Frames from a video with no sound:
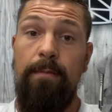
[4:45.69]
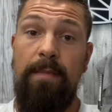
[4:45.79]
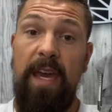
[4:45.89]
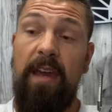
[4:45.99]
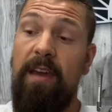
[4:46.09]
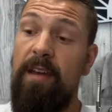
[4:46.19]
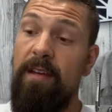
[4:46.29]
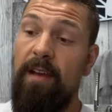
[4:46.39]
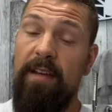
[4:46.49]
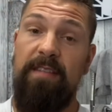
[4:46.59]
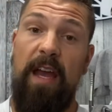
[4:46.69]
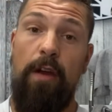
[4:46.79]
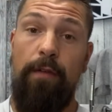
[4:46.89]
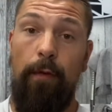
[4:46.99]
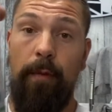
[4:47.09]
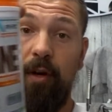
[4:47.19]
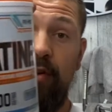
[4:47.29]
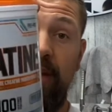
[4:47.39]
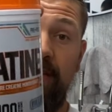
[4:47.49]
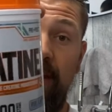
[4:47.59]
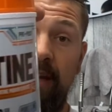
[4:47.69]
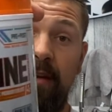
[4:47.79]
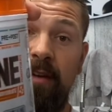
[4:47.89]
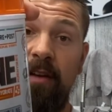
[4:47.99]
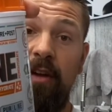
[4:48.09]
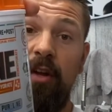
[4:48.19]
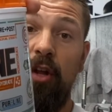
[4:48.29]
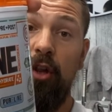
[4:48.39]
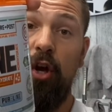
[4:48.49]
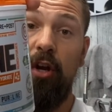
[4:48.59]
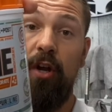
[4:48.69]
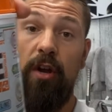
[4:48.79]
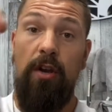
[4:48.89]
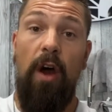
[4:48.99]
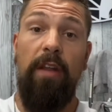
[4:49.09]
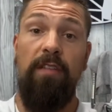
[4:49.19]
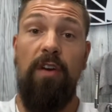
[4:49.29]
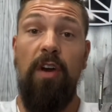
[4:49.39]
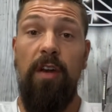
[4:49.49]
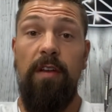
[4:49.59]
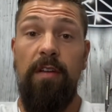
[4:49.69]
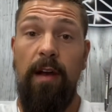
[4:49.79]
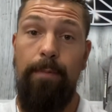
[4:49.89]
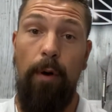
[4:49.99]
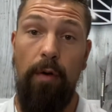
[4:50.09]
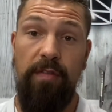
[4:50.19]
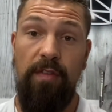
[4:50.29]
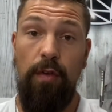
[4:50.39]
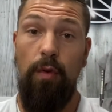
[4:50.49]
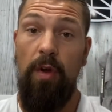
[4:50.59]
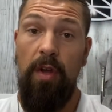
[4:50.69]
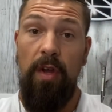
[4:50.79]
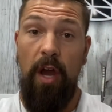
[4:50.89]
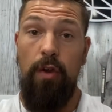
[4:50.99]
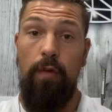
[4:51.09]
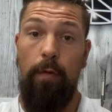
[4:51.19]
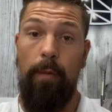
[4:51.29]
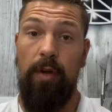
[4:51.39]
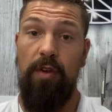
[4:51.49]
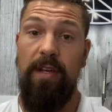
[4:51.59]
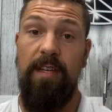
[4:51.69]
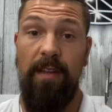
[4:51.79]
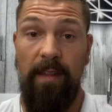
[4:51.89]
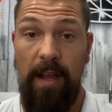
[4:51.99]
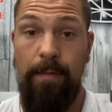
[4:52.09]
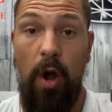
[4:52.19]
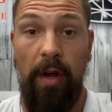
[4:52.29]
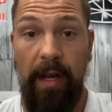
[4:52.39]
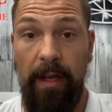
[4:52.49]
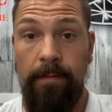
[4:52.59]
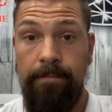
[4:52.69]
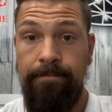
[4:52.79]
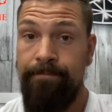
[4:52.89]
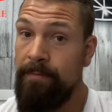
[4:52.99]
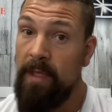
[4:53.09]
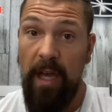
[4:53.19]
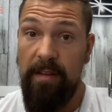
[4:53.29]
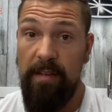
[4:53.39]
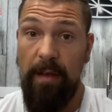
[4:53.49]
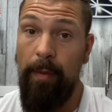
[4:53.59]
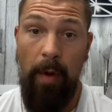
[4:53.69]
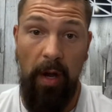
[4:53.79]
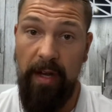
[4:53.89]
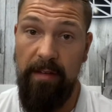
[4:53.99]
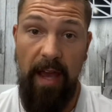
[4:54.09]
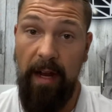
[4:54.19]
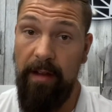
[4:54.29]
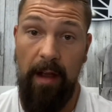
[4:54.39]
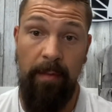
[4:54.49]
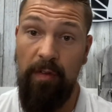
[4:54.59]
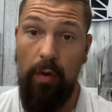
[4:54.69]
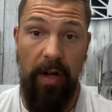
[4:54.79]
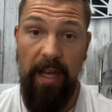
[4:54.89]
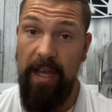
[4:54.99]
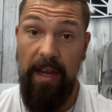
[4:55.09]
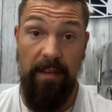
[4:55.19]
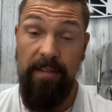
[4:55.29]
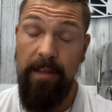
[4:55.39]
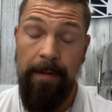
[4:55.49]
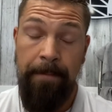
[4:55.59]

Make a standard form of creatine look not as good opposed to a new form of creatine that they are marketing. It's a simple marketing tactic. I'm sorry, it is.